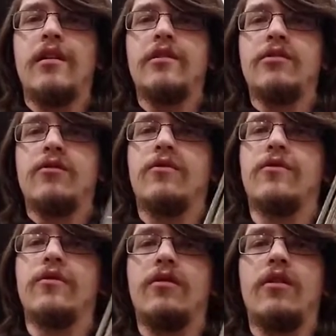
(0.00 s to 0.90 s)

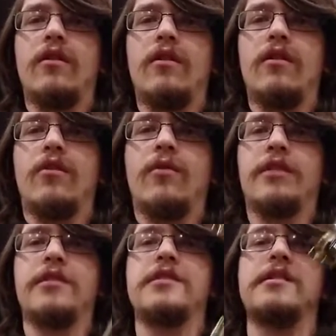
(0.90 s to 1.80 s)
So
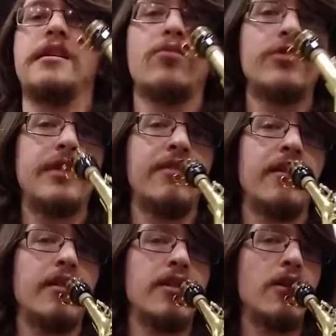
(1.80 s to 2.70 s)
quickly, C will sound
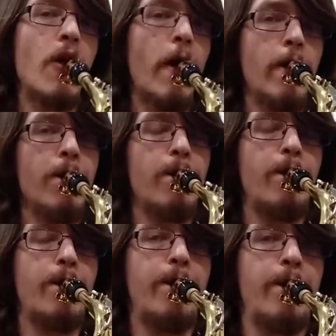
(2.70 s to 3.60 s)
like this.
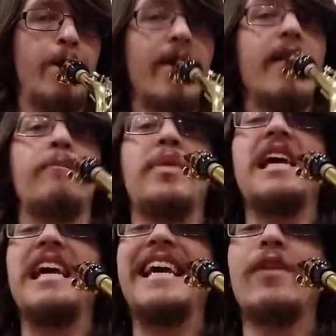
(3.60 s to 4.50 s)

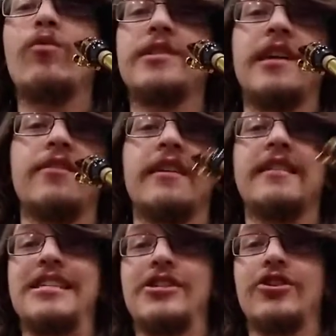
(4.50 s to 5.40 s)
B will sound like
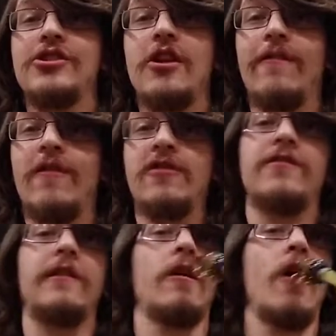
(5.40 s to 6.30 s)
this, just our first
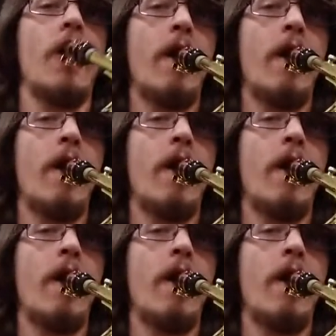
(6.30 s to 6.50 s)
finger.